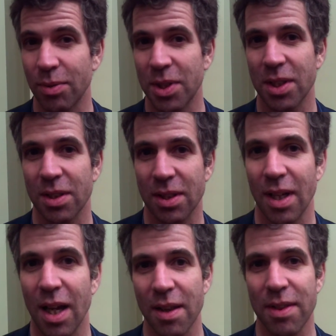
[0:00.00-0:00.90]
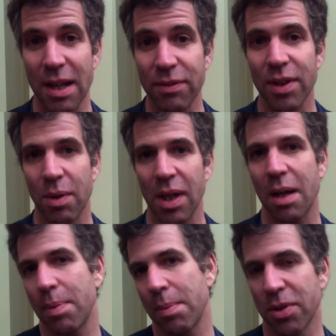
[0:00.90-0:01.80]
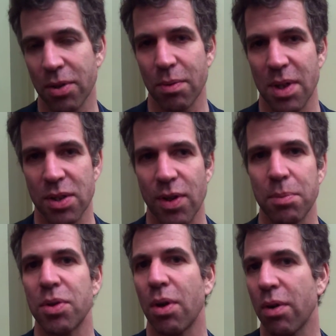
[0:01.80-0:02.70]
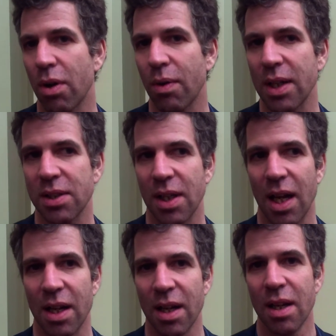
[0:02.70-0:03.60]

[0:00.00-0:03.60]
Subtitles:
which is thankfully what a lot of people are doing with this film who don't know Rahsaan.